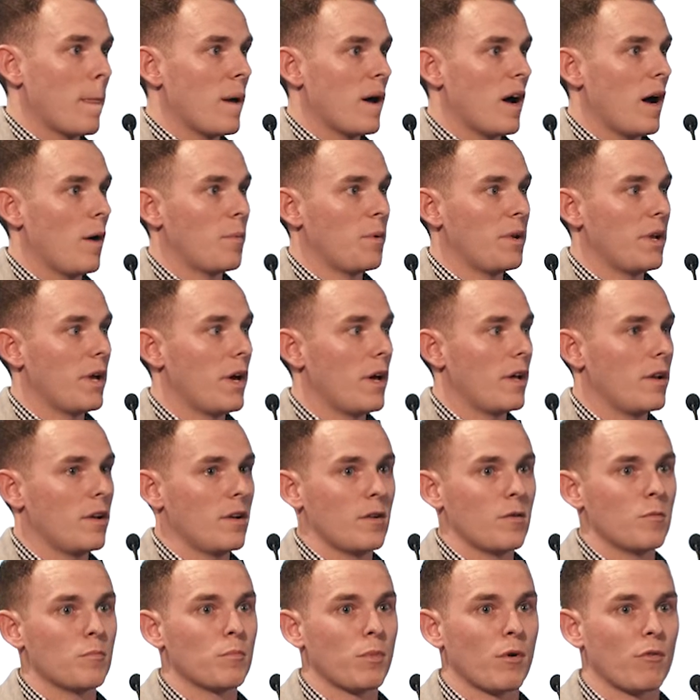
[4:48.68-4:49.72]
and we then
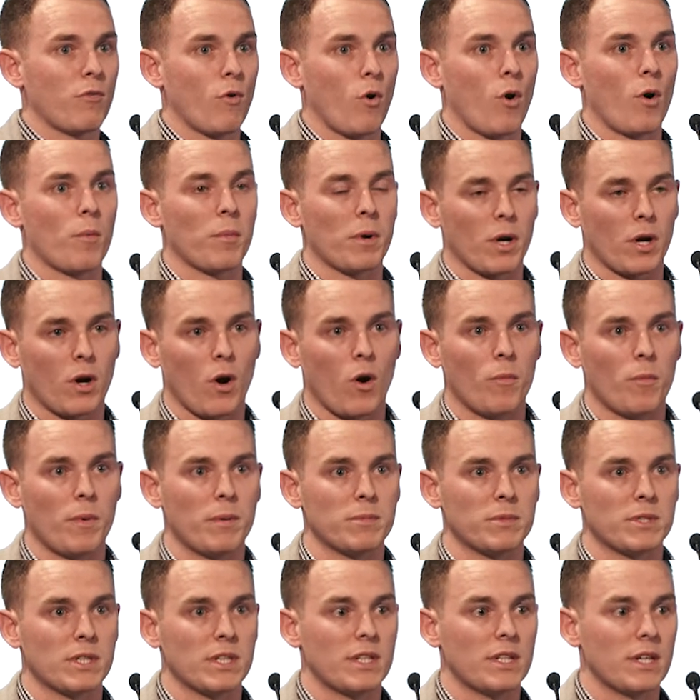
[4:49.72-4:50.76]
performed a cone beam
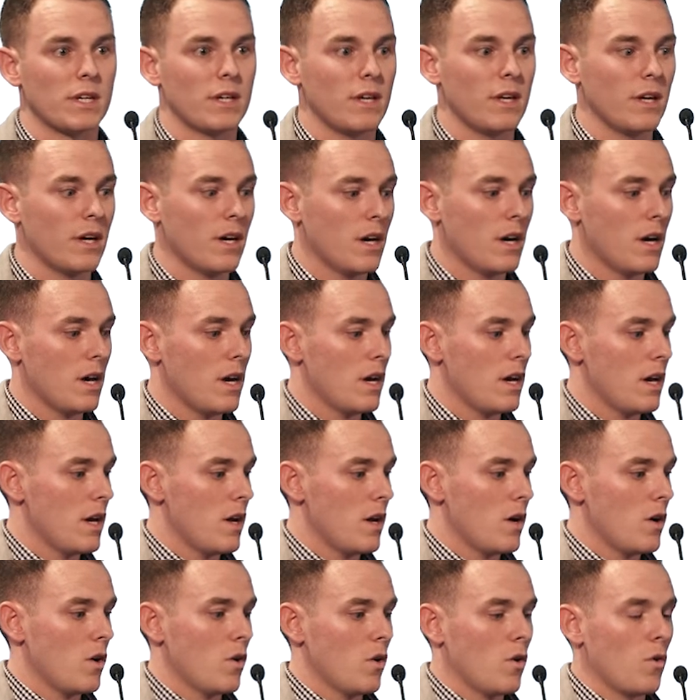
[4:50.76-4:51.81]
CT.
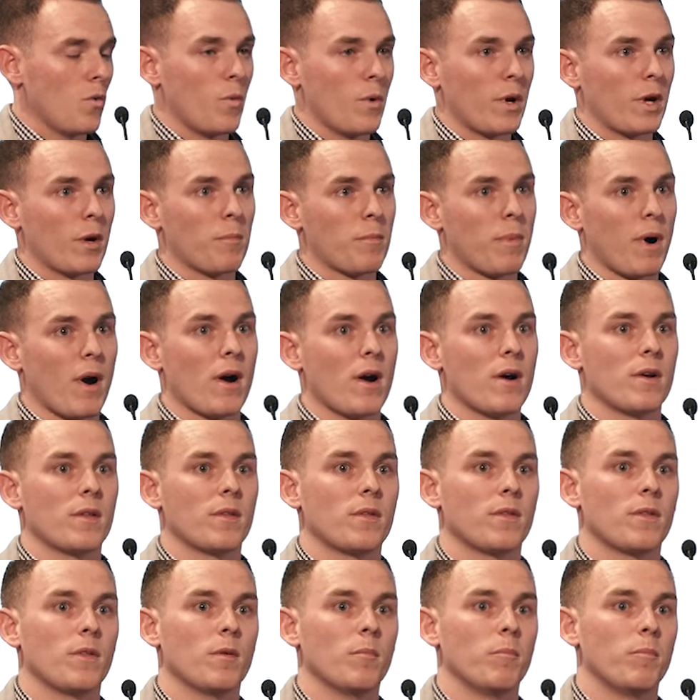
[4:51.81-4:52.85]
We
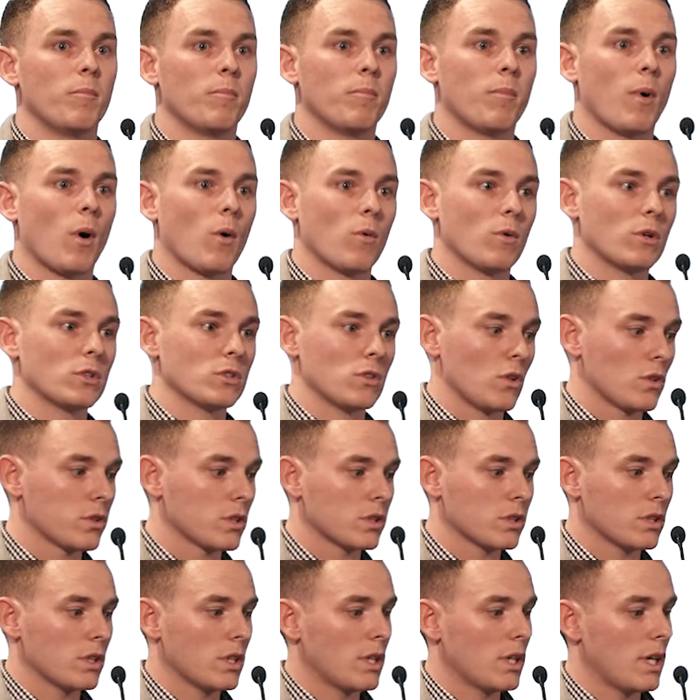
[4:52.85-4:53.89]
compared the both
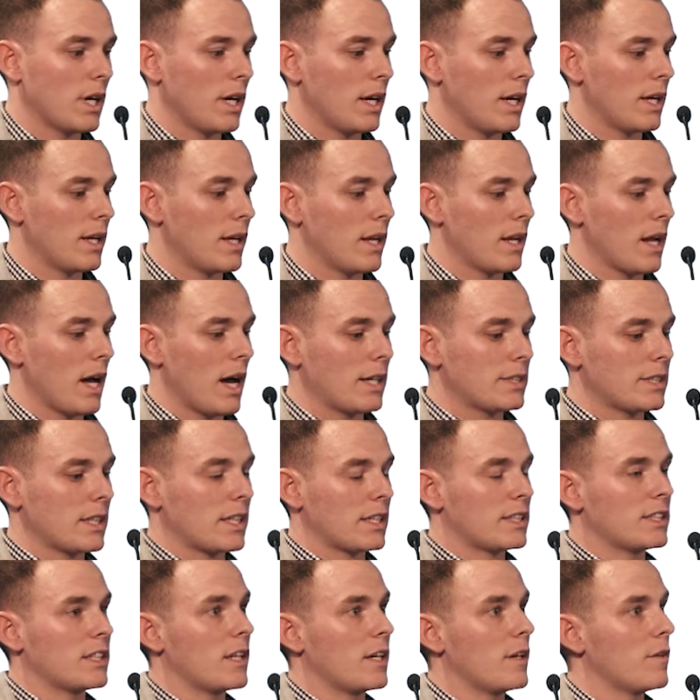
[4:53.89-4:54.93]
results, and as you
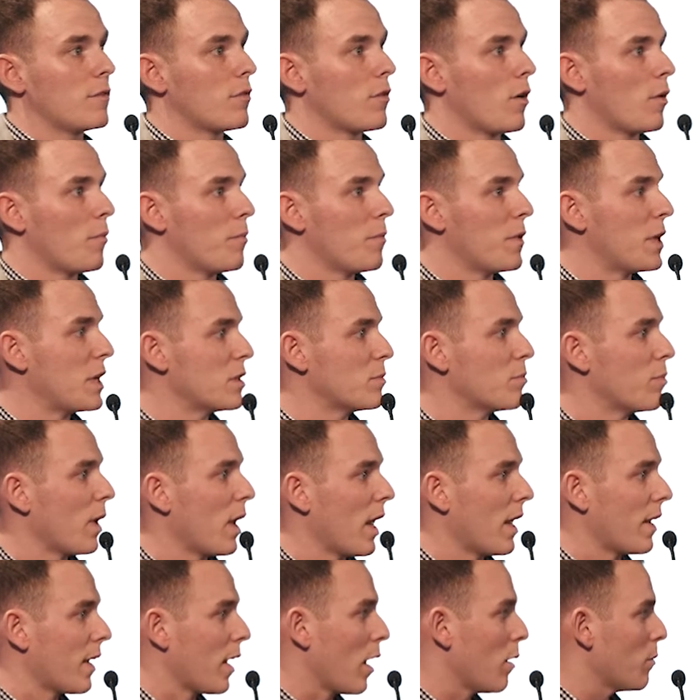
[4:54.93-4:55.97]
can see from these
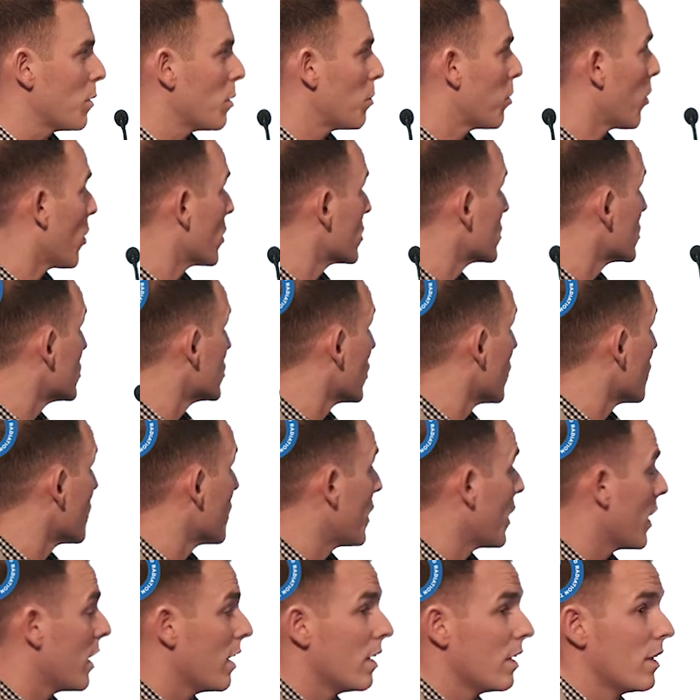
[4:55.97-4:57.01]
bland antler plots showing the
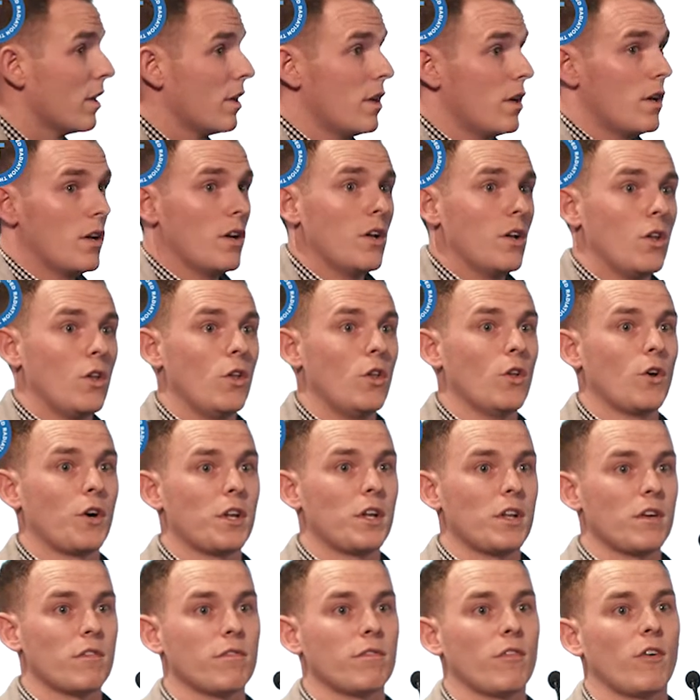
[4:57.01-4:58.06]
data,
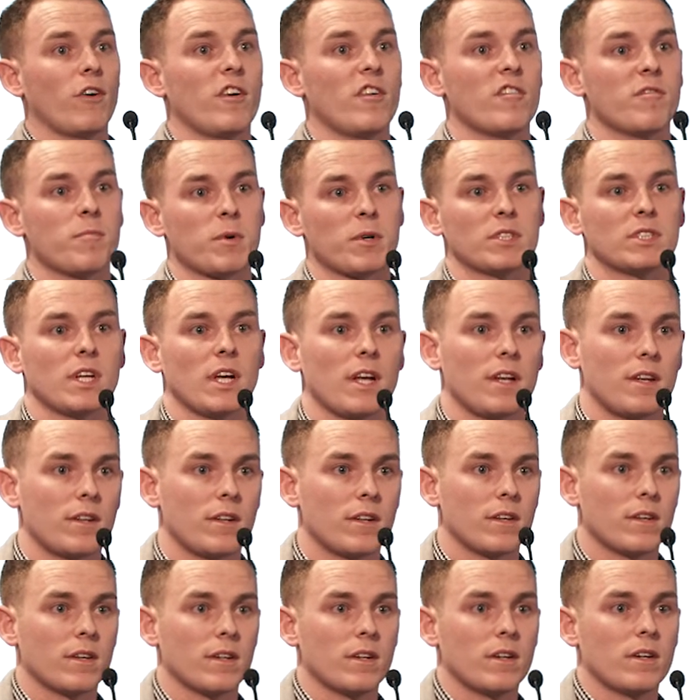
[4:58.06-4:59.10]
95%
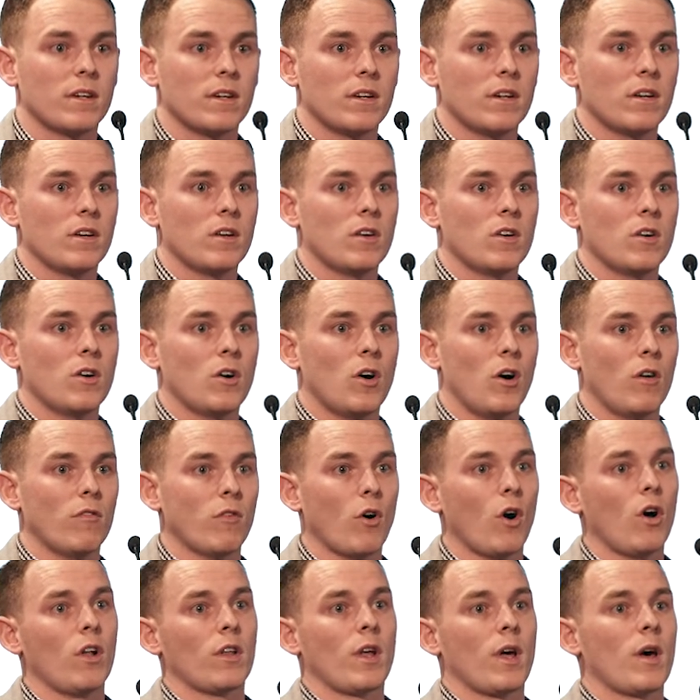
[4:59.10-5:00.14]
of
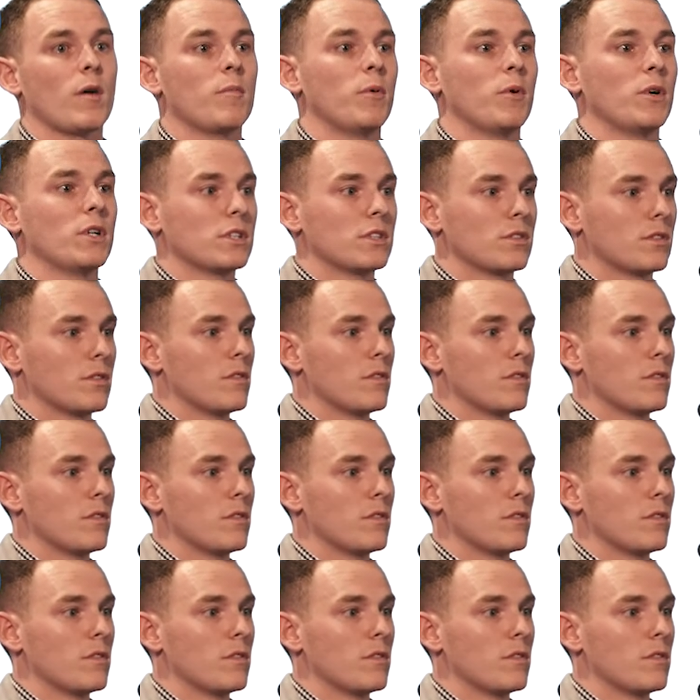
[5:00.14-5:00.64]
all data points